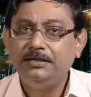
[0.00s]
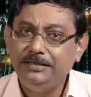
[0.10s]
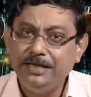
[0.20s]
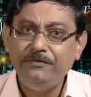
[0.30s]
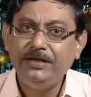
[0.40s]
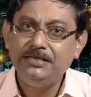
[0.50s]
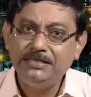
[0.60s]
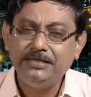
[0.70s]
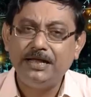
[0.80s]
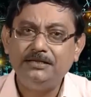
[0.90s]
then we can
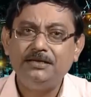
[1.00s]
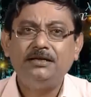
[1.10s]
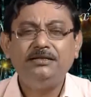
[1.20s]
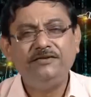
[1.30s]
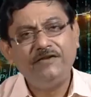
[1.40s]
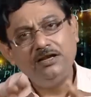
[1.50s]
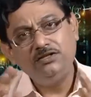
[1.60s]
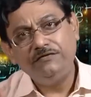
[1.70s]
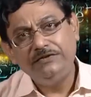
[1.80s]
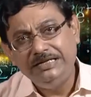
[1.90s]
say that the
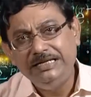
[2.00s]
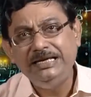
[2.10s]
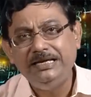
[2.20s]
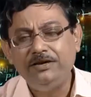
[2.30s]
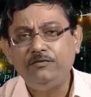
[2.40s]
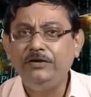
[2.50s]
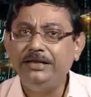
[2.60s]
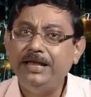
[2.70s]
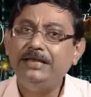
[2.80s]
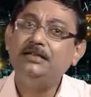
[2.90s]
values of T
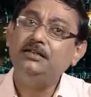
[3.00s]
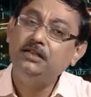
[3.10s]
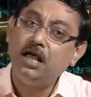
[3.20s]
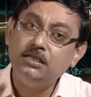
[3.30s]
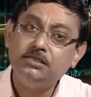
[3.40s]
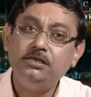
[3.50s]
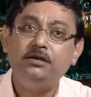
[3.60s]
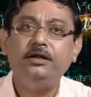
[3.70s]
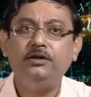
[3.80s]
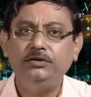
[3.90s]
will get
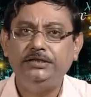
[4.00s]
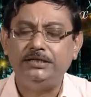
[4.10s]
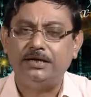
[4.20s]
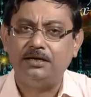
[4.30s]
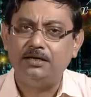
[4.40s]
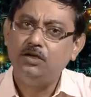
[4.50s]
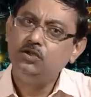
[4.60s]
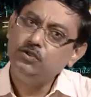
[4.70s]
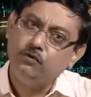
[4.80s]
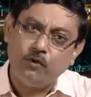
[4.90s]
clustered around theta.
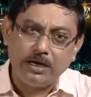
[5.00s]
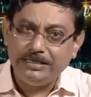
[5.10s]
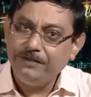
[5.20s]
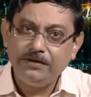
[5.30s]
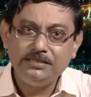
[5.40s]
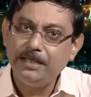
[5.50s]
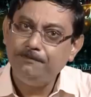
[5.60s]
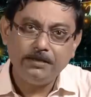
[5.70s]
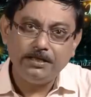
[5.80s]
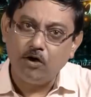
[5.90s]
So whatever
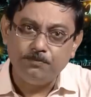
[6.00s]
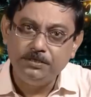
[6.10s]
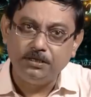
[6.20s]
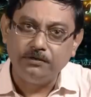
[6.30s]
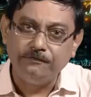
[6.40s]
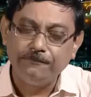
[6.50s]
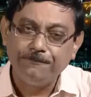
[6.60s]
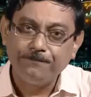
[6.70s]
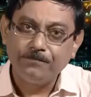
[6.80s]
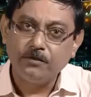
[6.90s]
sample I observe,
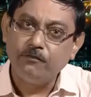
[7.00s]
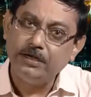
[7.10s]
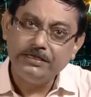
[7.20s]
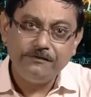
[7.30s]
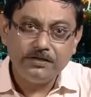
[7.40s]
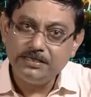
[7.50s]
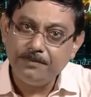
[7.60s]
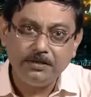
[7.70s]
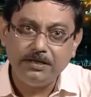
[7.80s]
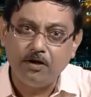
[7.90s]
I
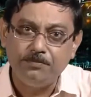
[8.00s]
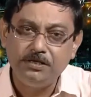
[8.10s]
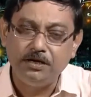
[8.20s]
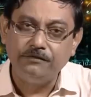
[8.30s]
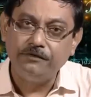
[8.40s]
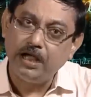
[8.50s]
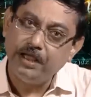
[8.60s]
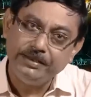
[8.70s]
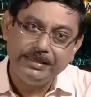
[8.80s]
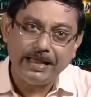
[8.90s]

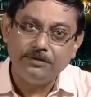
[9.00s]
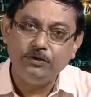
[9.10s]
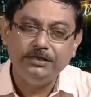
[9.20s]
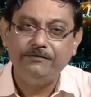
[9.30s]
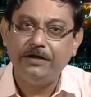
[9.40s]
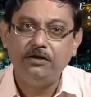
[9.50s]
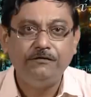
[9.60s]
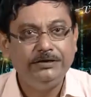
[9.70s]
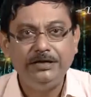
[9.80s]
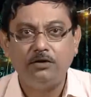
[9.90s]
will calculate the value
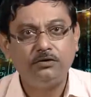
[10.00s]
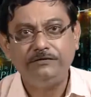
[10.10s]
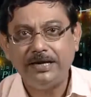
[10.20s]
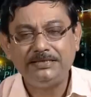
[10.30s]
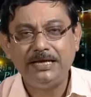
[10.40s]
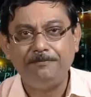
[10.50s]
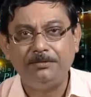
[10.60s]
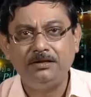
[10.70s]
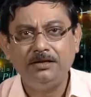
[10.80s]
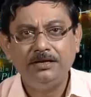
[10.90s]
of T out of that
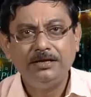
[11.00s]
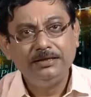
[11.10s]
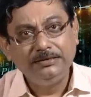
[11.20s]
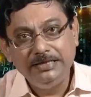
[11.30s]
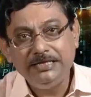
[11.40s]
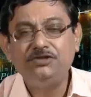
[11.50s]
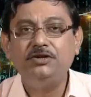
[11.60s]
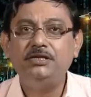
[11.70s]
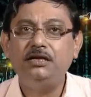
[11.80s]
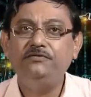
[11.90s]
sample. This
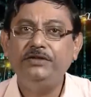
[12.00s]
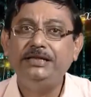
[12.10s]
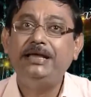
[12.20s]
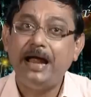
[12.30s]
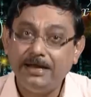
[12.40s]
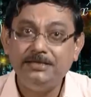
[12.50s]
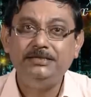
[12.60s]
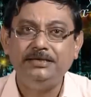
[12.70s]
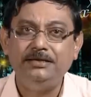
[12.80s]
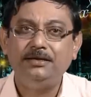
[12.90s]
result will
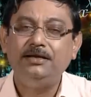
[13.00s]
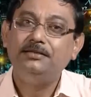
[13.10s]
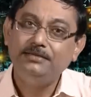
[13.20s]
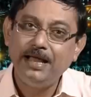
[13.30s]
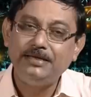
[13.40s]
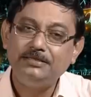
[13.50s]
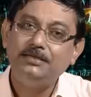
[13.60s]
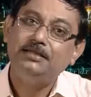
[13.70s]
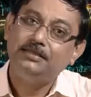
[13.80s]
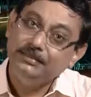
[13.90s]
guarantee
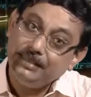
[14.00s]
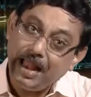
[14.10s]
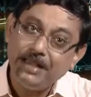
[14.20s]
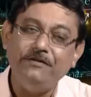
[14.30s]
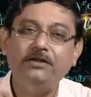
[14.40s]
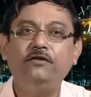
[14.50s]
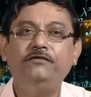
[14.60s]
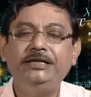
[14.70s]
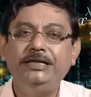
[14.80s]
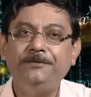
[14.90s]
that that value
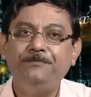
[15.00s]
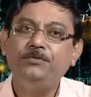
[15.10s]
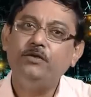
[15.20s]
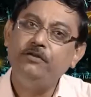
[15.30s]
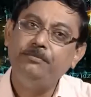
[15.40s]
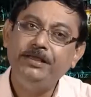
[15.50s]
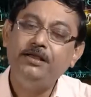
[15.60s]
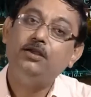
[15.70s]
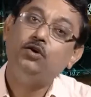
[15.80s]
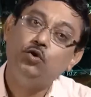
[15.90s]
of T will
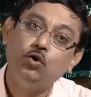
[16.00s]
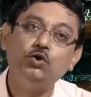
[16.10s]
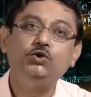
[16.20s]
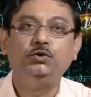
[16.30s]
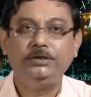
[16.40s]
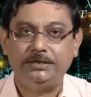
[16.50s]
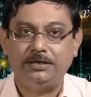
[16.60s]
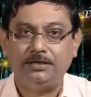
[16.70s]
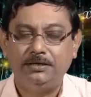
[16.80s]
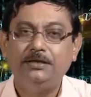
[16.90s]
be close to
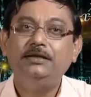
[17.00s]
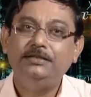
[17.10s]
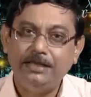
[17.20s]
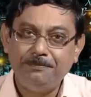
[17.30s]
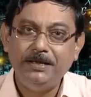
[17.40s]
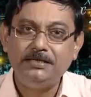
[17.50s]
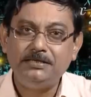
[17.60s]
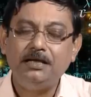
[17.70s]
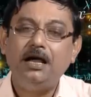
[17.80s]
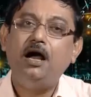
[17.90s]
theta. That
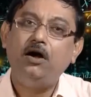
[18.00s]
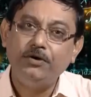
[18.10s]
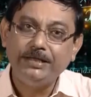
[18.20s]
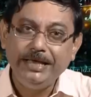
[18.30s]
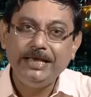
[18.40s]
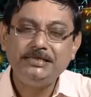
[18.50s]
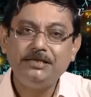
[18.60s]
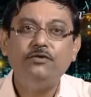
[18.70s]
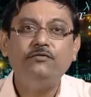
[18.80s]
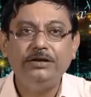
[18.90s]
means our
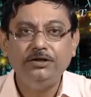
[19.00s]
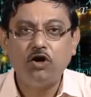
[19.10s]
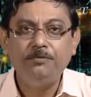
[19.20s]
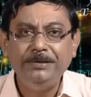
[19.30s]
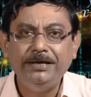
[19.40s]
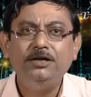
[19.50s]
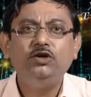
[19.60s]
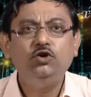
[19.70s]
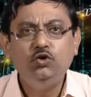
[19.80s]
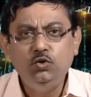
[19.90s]
guess will not be
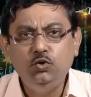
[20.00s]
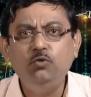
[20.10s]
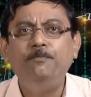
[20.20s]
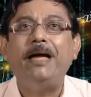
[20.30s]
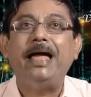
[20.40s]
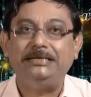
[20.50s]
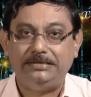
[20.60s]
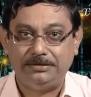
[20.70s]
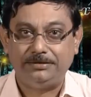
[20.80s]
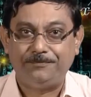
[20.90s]
too bad.